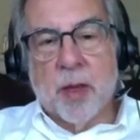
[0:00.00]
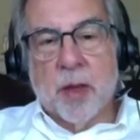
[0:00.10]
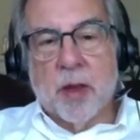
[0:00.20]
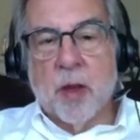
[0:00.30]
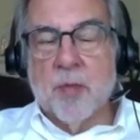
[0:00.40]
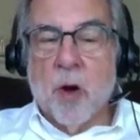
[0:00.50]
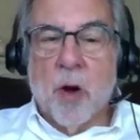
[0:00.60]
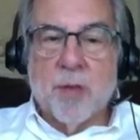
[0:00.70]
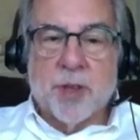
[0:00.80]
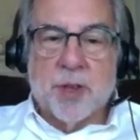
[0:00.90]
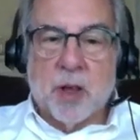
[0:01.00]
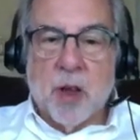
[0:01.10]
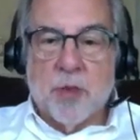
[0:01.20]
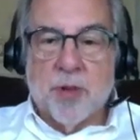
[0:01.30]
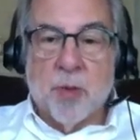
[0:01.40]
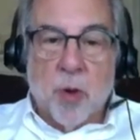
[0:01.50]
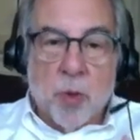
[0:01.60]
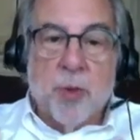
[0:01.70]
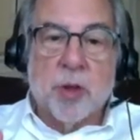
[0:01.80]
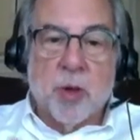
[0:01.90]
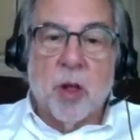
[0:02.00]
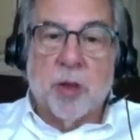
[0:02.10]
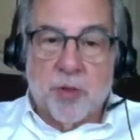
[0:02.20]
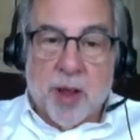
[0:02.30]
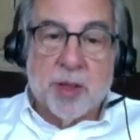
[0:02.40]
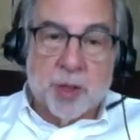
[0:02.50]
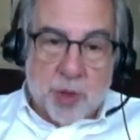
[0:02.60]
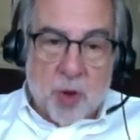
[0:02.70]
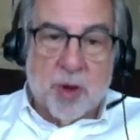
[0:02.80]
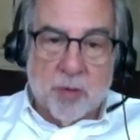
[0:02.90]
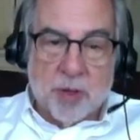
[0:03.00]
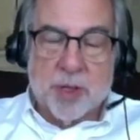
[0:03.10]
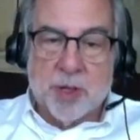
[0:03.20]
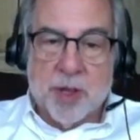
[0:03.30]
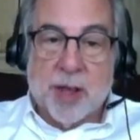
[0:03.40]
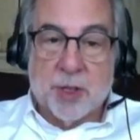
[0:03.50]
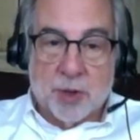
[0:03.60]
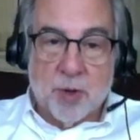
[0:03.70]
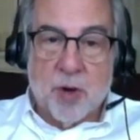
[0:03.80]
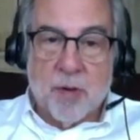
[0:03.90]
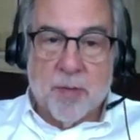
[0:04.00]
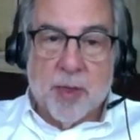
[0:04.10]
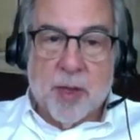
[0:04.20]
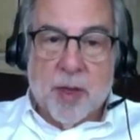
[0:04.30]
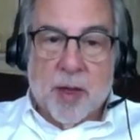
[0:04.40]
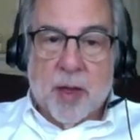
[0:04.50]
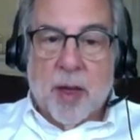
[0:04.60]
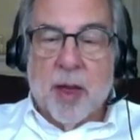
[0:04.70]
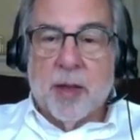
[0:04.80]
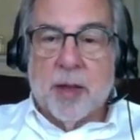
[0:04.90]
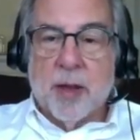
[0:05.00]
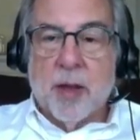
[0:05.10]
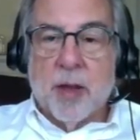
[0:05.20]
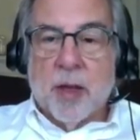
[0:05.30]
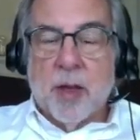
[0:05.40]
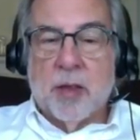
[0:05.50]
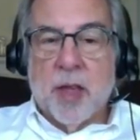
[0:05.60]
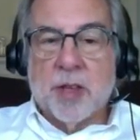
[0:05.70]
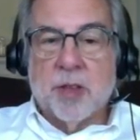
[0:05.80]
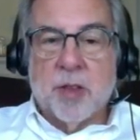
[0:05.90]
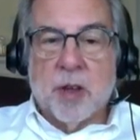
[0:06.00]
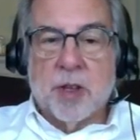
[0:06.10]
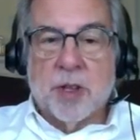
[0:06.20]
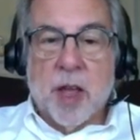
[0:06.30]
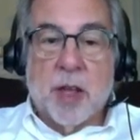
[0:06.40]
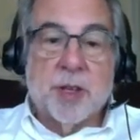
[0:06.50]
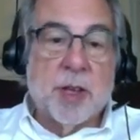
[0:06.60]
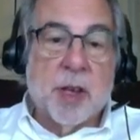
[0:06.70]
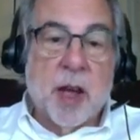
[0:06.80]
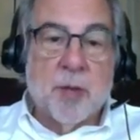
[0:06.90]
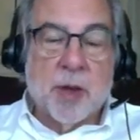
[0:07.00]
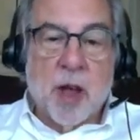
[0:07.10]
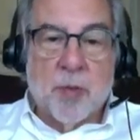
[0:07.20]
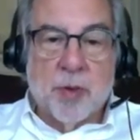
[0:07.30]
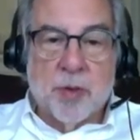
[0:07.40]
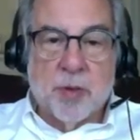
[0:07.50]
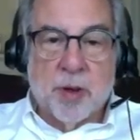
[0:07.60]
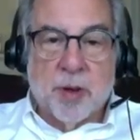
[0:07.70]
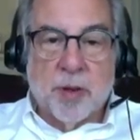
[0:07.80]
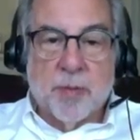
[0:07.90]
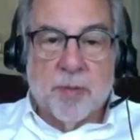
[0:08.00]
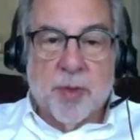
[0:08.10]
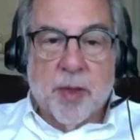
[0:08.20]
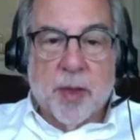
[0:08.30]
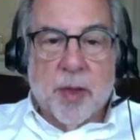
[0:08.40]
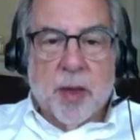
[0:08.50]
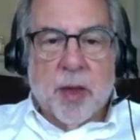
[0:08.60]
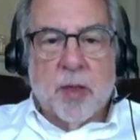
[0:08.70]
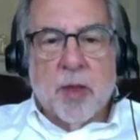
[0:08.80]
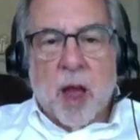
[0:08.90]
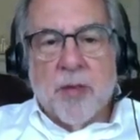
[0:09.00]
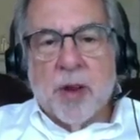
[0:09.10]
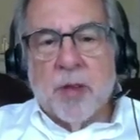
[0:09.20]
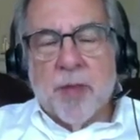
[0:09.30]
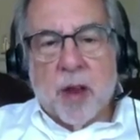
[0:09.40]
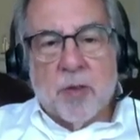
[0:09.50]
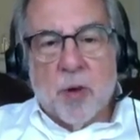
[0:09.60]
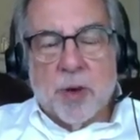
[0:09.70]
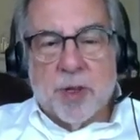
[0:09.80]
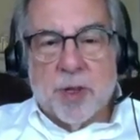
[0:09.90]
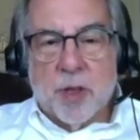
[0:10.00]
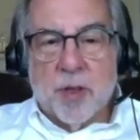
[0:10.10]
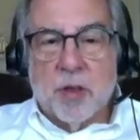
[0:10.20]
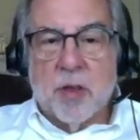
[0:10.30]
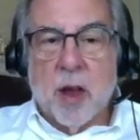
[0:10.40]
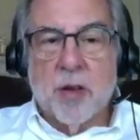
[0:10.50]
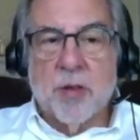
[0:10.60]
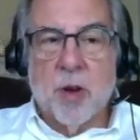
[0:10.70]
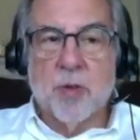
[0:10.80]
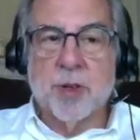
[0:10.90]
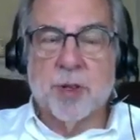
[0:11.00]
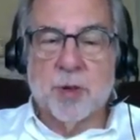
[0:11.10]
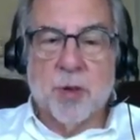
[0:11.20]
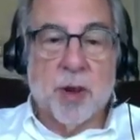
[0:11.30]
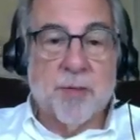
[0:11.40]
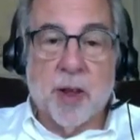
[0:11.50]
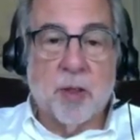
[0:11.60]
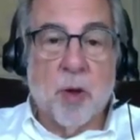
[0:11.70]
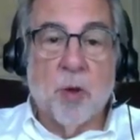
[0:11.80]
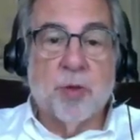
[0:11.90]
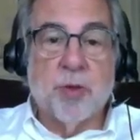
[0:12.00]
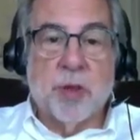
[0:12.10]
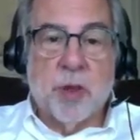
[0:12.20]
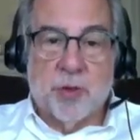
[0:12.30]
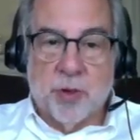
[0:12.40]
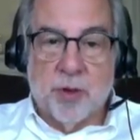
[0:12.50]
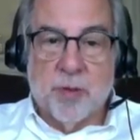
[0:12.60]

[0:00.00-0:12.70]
Now, Moab is the country, what we would call it Transjordan, which is next door. And he takes it there because he has economic opportunity. And the irony of that, of course, is that the entire Torah story, in fact, the whole tradition,